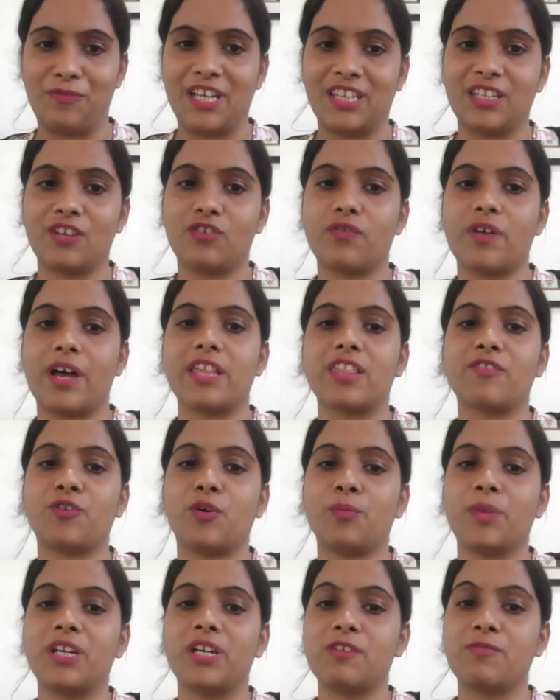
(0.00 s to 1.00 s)
in the
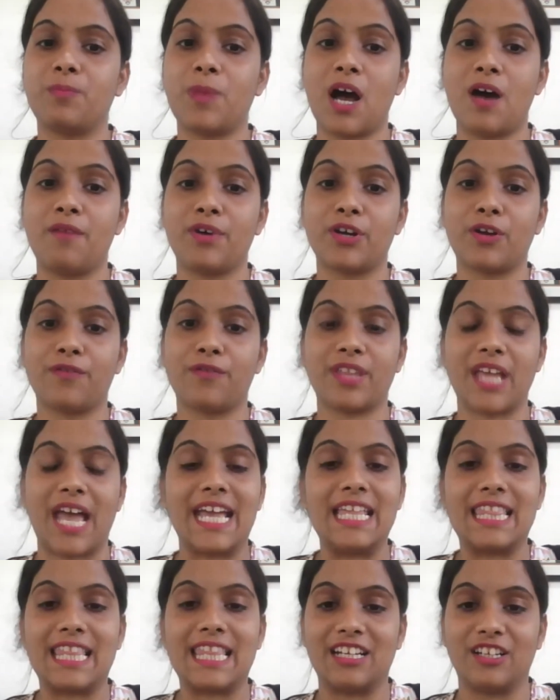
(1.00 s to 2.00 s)
transformative power of
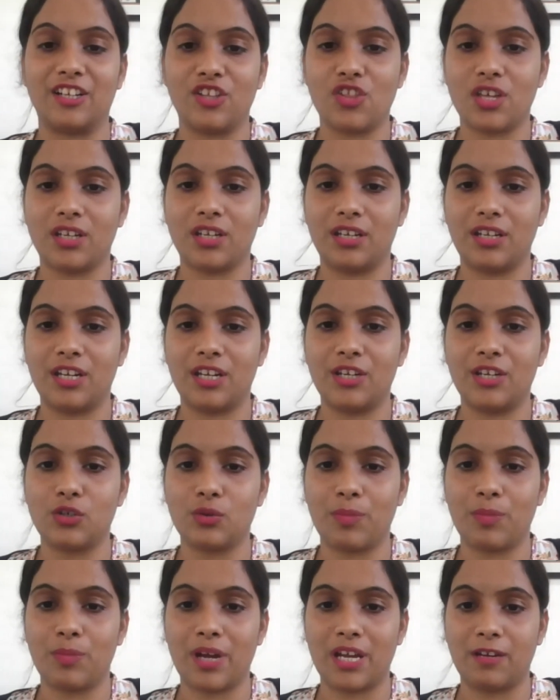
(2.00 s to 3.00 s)
science and engineering
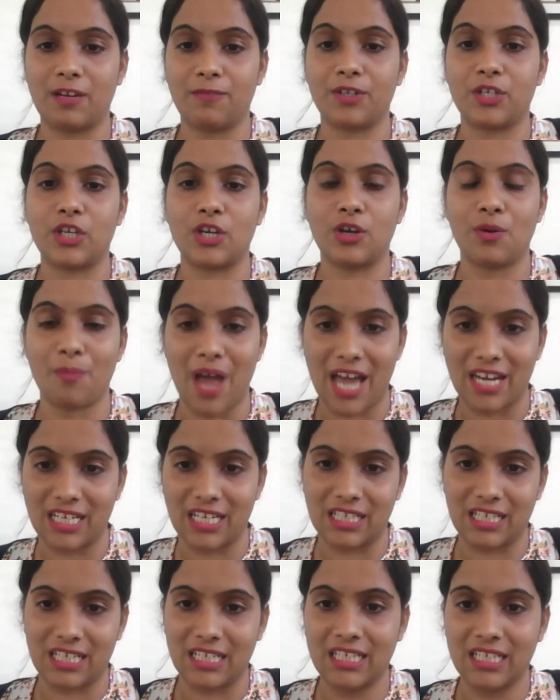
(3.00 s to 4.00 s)
to benefit
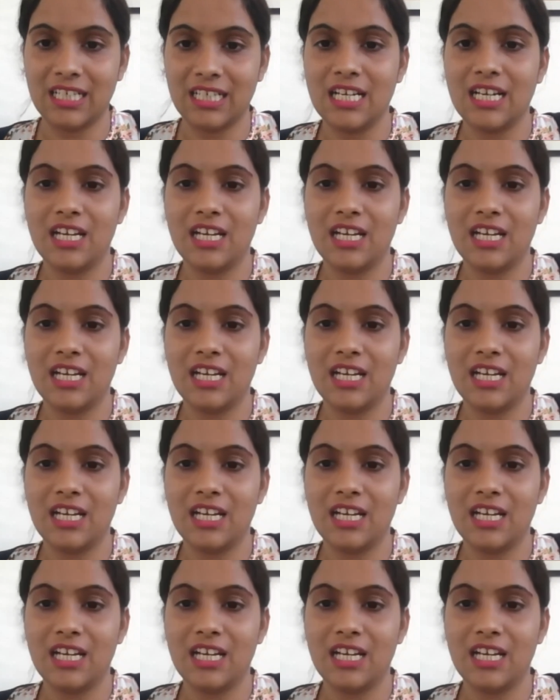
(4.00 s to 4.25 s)
humanity.